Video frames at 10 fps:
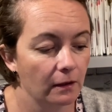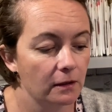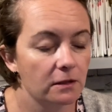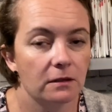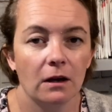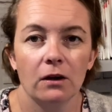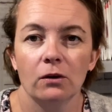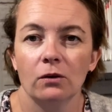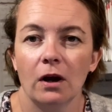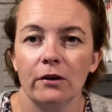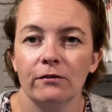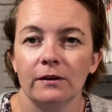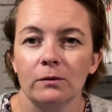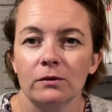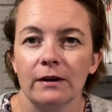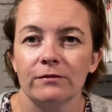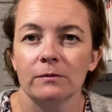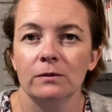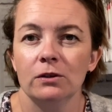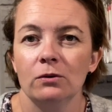So hopefully we'll have
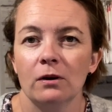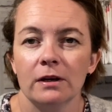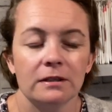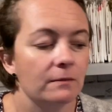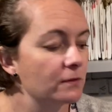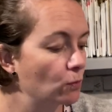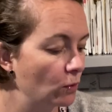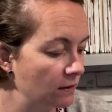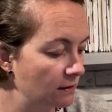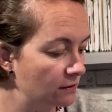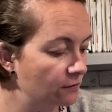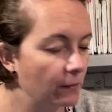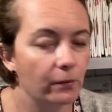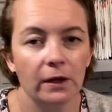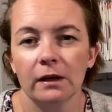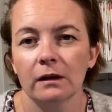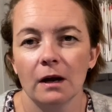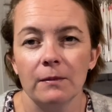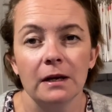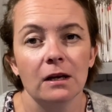some new items with this fabric
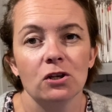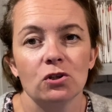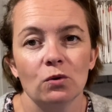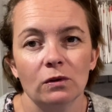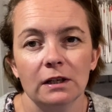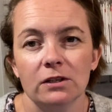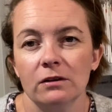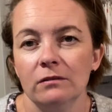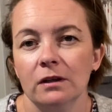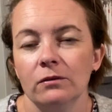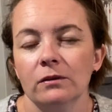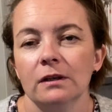coming shortly to you.